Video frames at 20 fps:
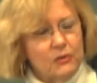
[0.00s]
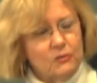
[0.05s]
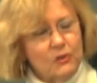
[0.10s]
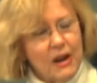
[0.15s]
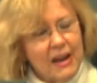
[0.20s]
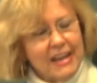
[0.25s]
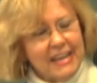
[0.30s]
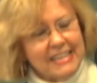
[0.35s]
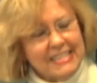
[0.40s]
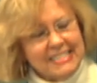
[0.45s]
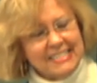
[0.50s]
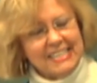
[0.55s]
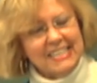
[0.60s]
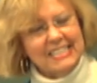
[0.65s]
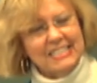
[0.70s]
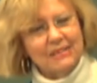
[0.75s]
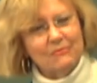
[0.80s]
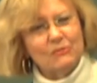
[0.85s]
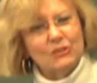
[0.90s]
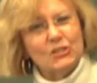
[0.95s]
try and
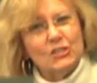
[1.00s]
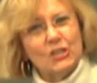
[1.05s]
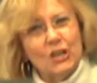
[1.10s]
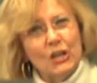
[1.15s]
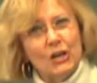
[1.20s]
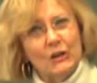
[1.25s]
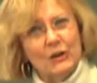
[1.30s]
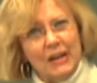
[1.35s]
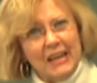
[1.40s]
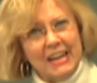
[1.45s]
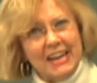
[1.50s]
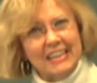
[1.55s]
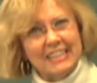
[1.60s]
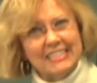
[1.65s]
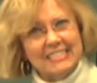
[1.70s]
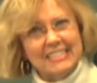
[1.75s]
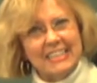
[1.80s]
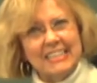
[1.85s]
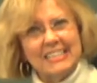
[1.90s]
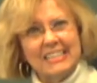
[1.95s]
teach them to slow down
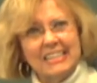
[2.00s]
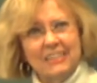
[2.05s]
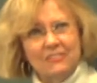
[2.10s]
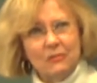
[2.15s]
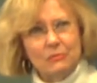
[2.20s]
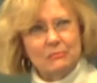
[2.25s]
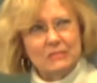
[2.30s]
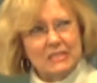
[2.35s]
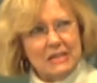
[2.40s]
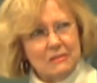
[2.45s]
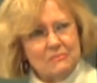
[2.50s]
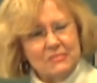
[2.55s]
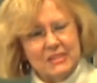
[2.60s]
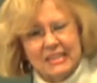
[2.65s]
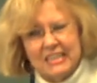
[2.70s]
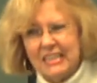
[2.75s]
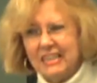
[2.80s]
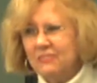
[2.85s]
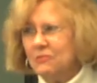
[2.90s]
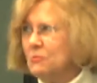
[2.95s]
and say, give them
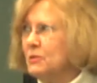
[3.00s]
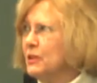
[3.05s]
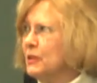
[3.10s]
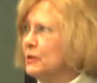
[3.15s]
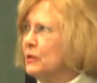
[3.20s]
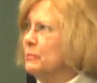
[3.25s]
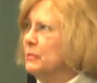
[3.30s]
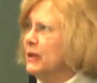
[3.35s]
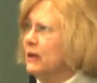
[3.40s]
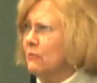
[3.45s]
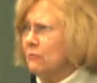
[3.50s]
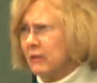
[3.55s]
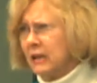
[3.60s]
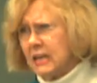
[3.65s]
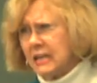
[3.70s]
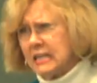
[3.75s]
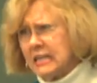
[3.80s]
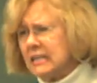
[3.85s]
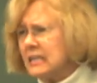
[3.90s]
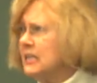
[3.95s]
something, give them a little bit,
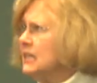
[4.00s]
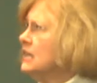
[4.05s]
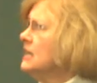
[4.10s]
really?